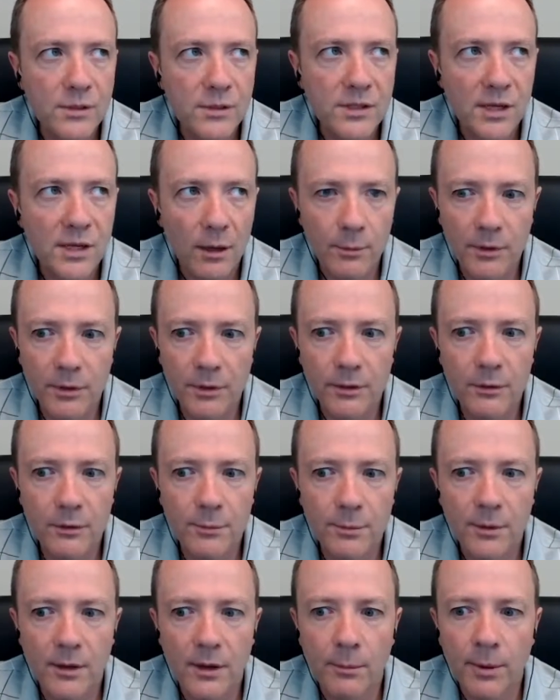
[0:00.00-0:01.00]
tell me a little
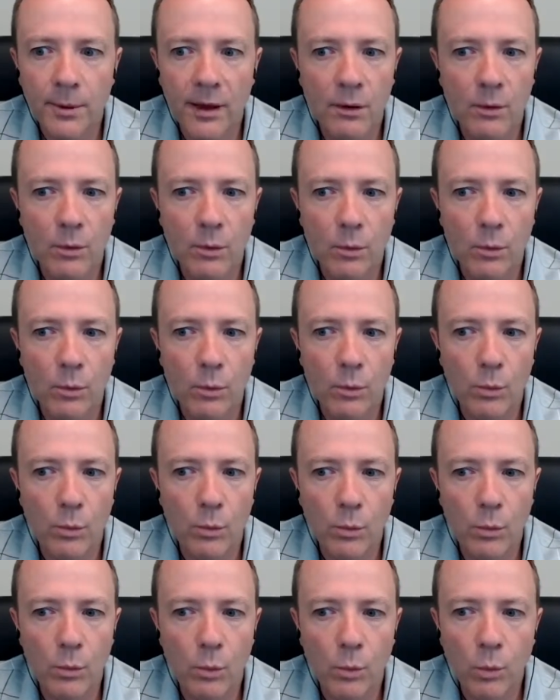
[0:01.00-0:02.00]
bit about
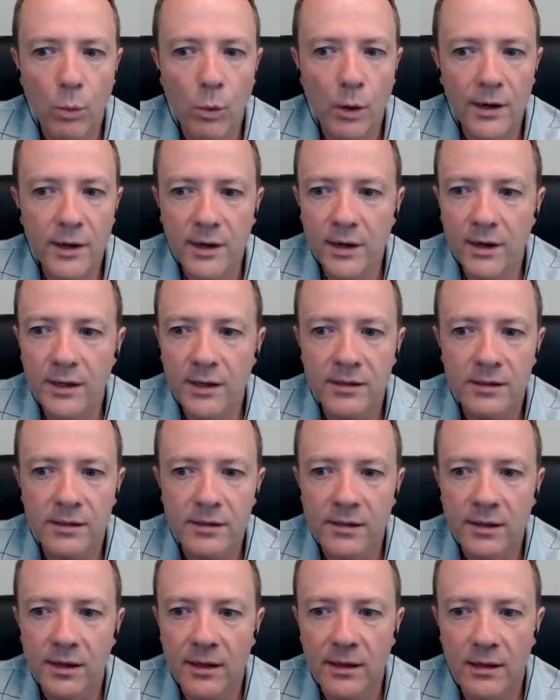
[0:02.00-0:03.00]
what it
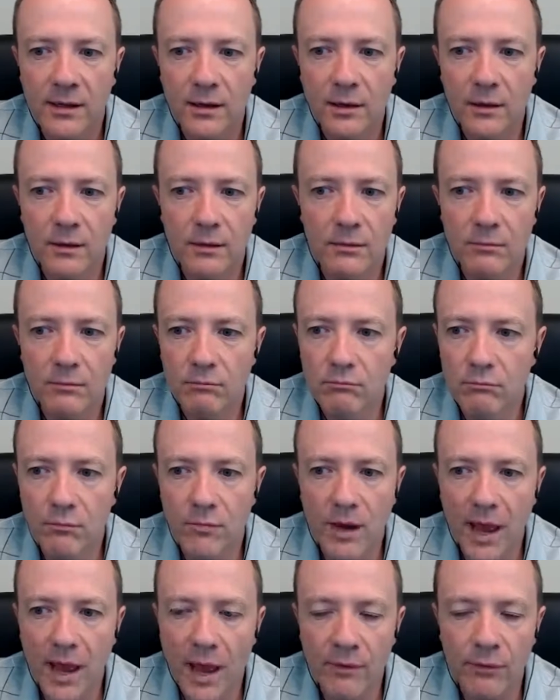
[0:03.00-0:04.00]
is that
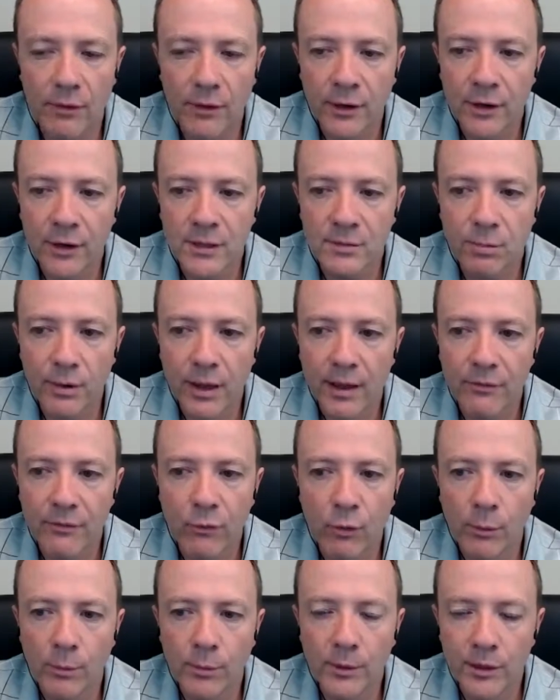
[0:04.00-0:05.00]
Avalara's
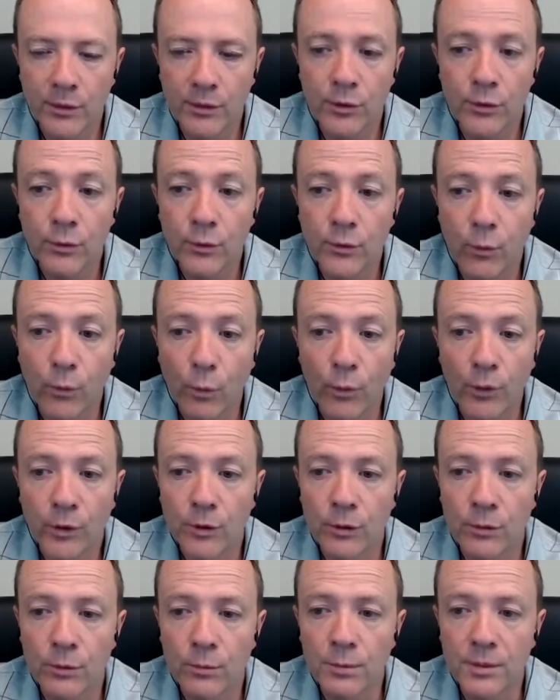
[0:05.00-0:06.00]
platform can do for
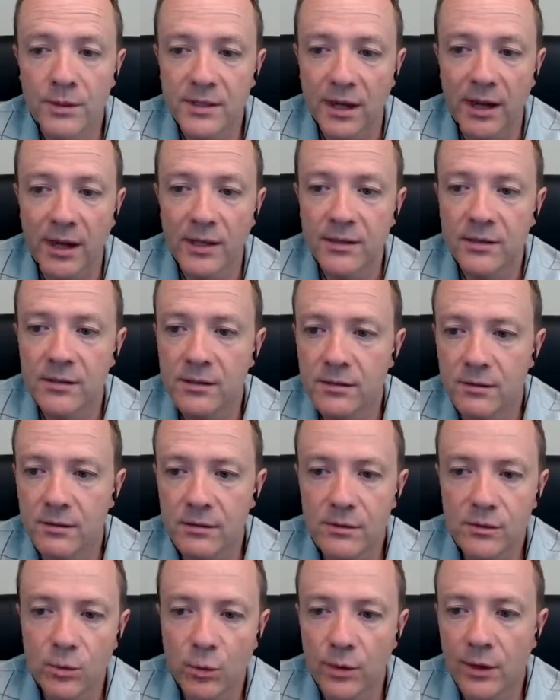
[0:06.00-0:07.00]
you besides
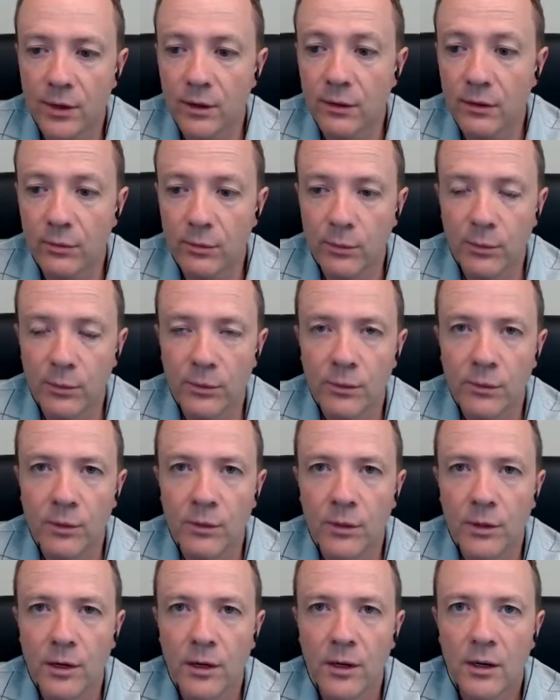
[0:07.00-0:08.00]
sorting through
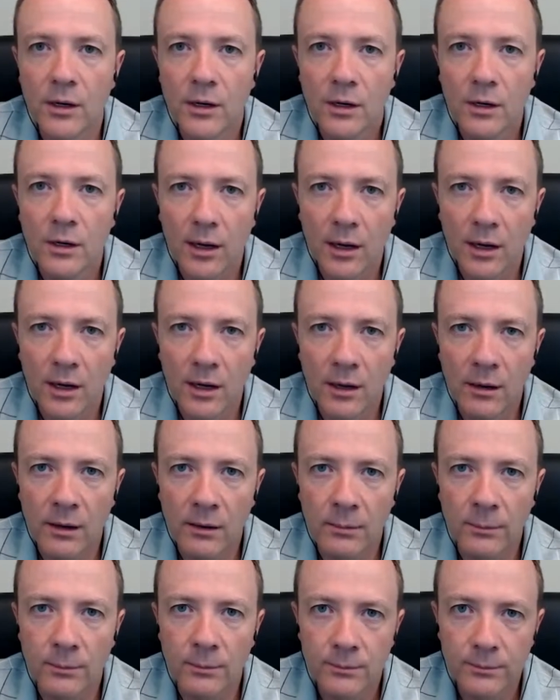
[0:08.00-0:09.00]

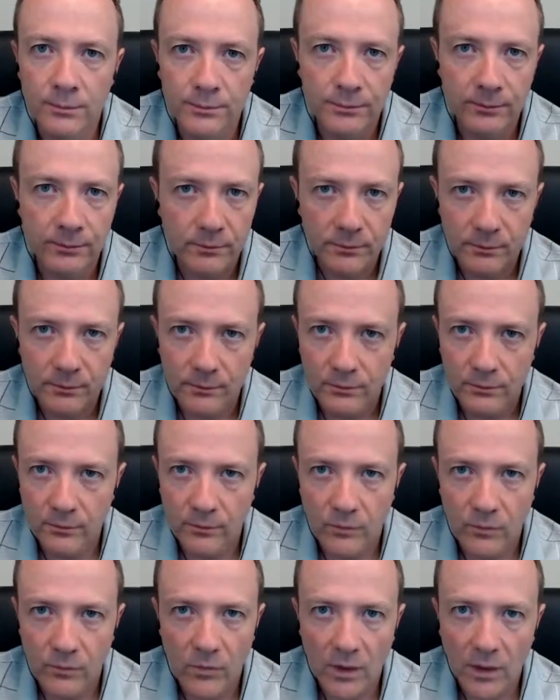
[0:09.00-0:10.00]
uh,
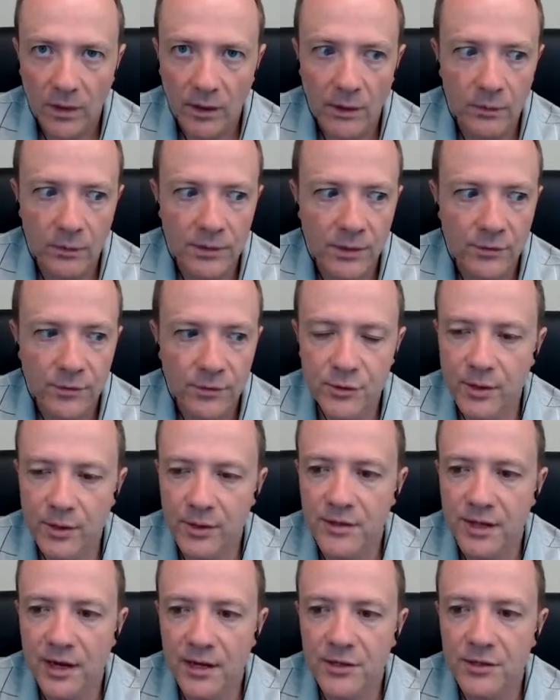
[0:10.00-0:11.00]
you know different
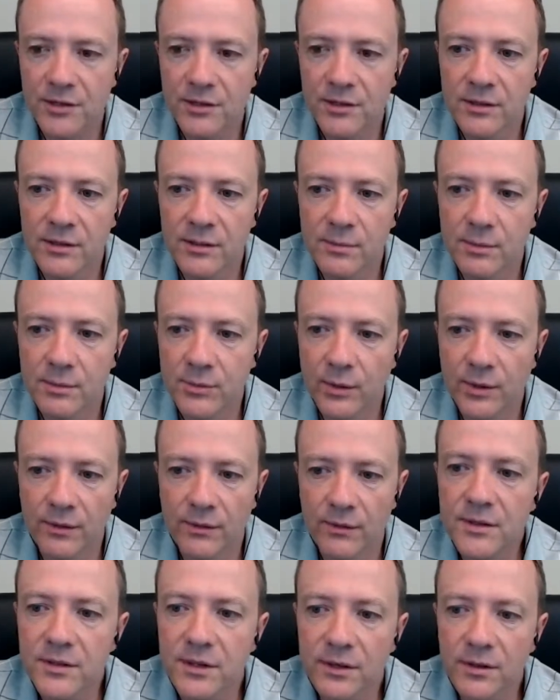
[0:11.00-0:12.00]
transactions between
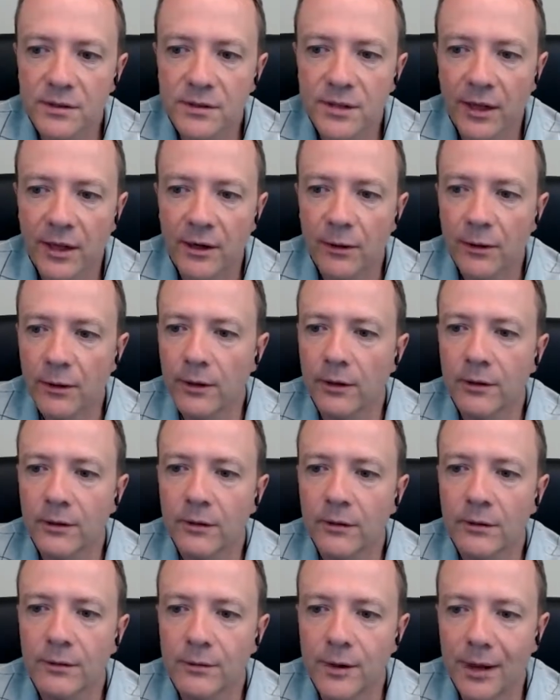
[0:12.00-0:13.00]
facilitator and
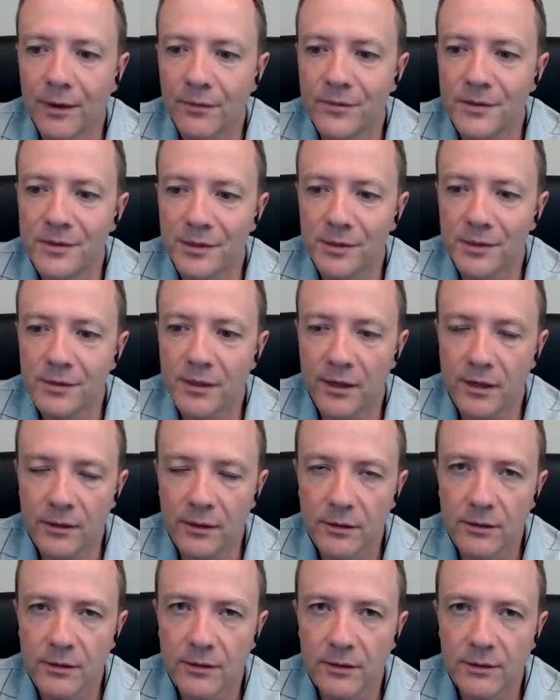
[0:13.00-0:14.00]
not
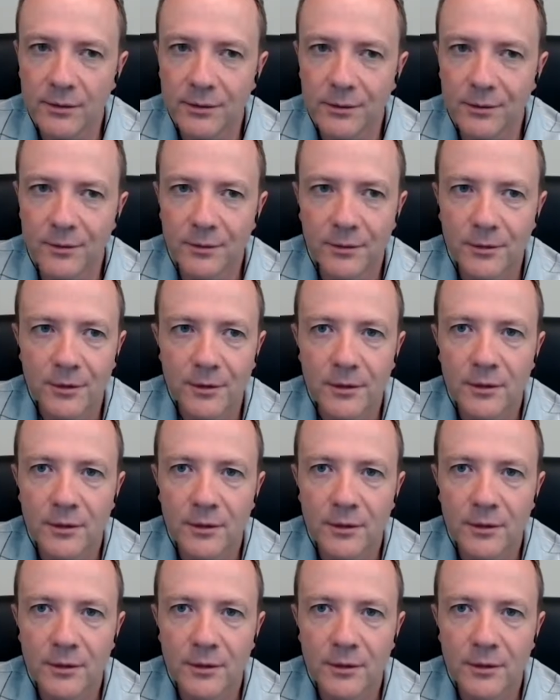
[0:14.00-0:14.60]
facilitator